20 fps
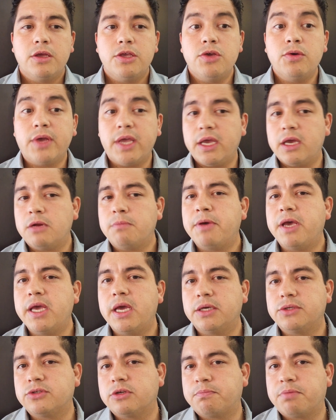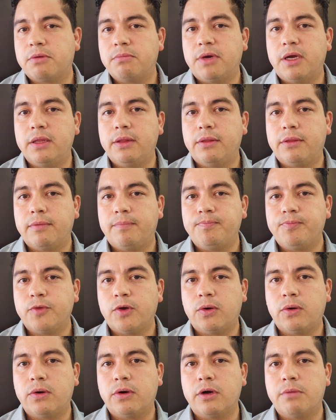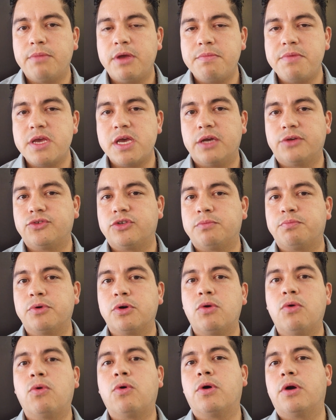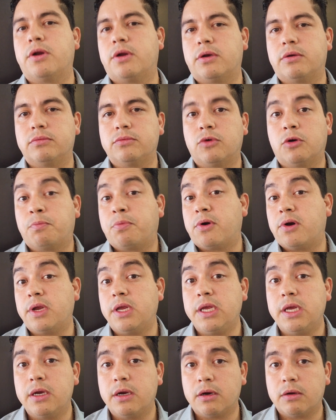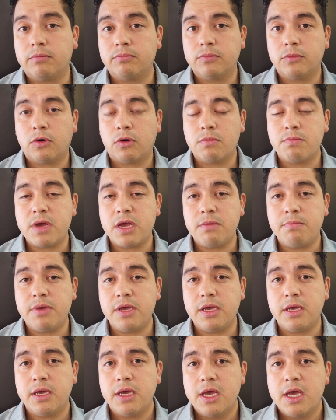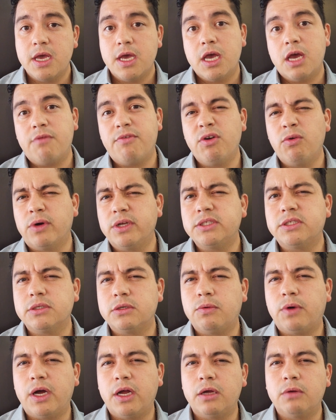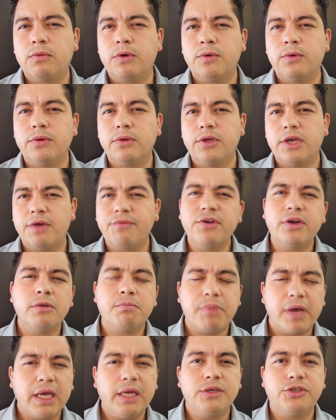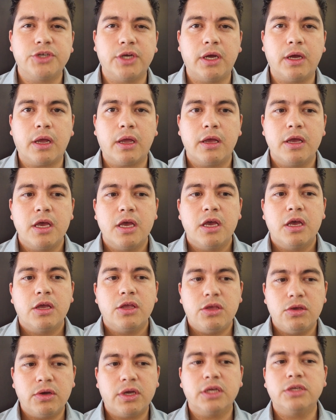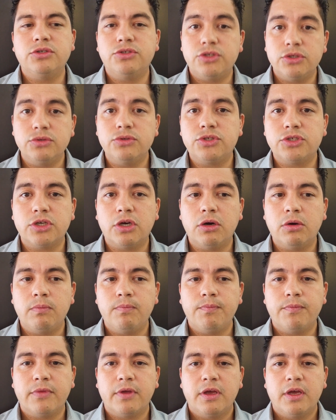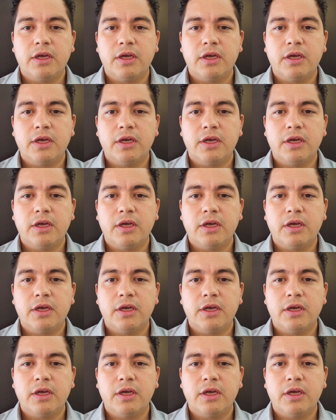you can pay extra per month, or maybe extra per quarter or per year, or maybe every once in a while when you have a good paycheck. You can do so,